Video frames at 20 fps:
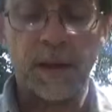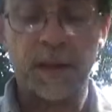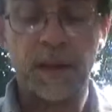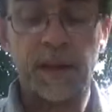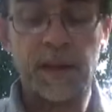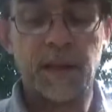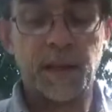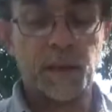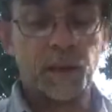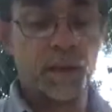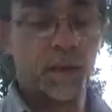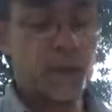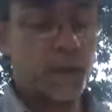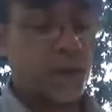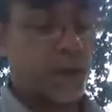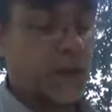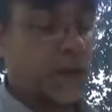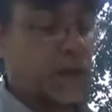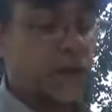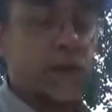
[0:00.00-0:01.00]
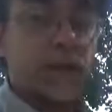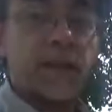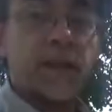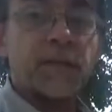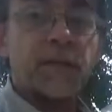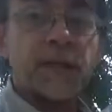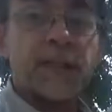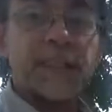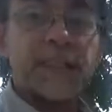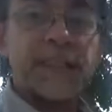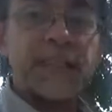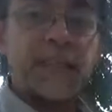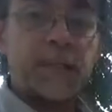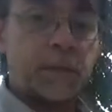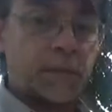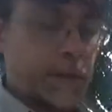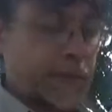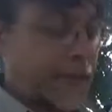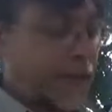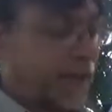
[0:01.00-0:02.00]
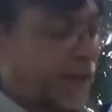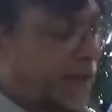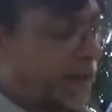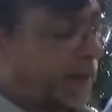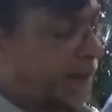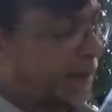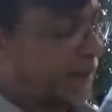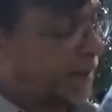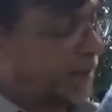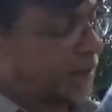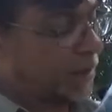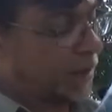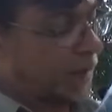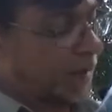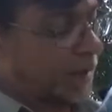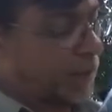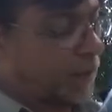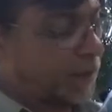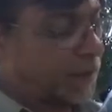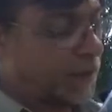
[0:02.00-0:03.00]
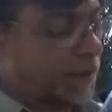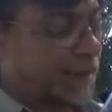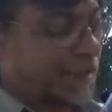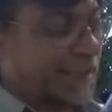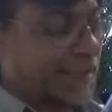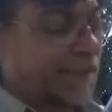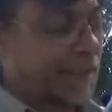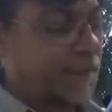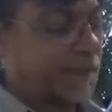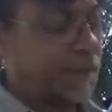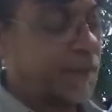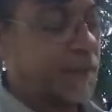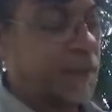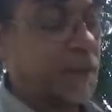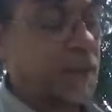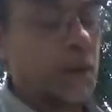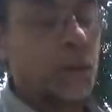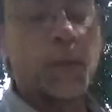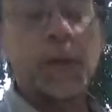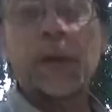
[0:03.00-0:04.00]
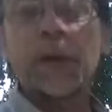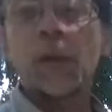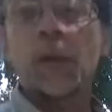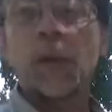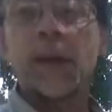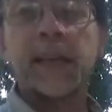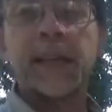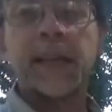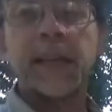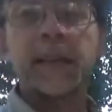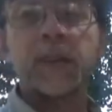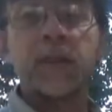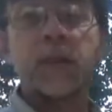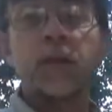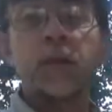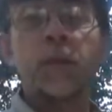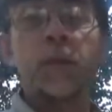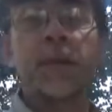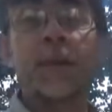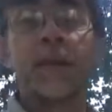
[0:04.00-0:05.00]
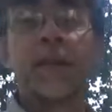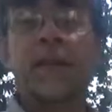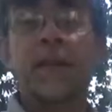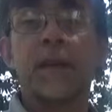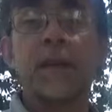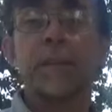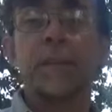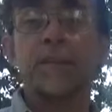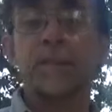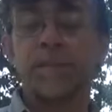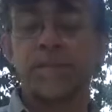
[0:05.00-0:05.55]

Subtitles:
Now, we also have a clean bag. It's labeled clean. We don't want to get the 2 mixed up.